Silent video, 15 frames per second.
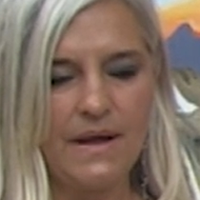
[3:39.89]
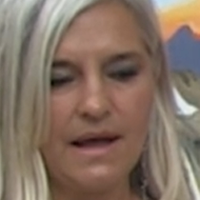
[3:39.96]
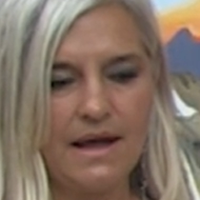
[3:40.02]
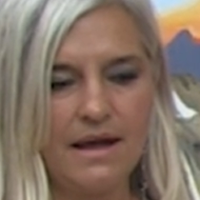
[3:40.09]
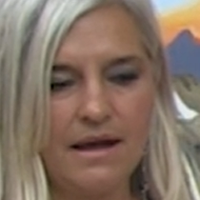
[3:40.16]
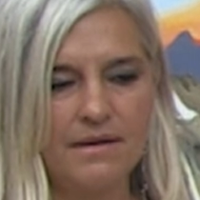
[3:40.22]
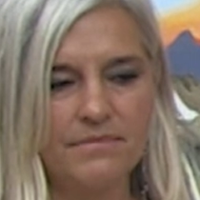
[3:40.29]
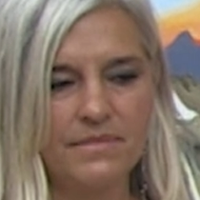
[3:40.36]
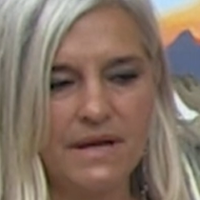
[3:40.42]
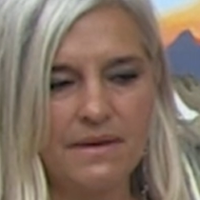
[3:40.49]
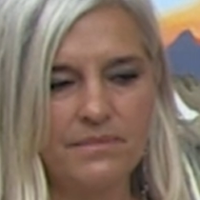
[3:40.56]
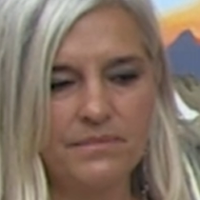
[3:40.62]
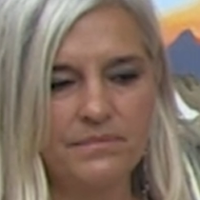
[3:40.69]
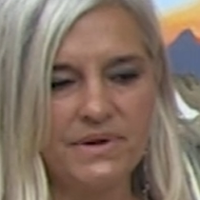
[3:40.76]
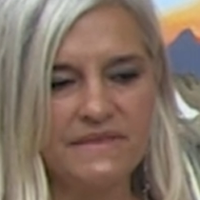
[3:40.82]
um,
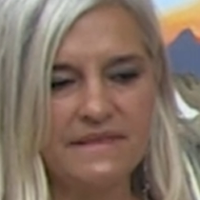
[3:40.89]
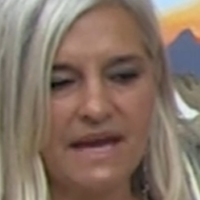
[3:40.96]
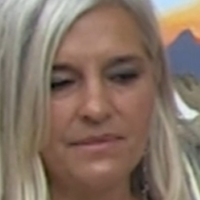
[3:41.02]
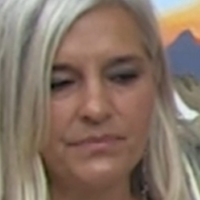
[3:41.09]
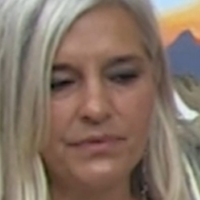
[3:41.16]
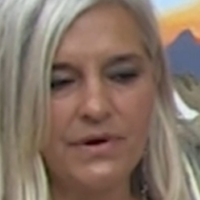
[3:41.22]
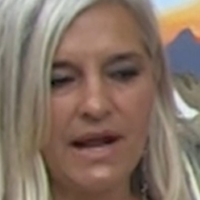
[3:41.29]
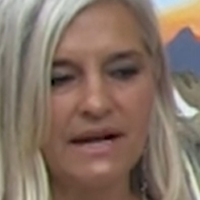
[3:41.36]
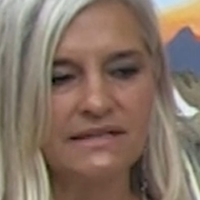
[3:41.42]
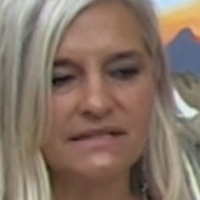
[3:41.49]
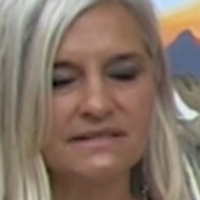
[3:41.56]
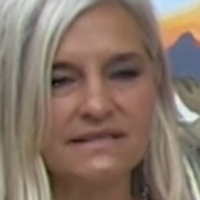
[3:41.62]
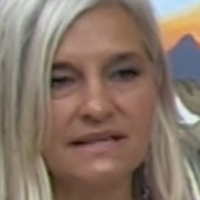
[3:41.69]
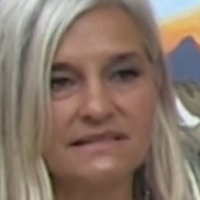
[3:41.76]
but that practice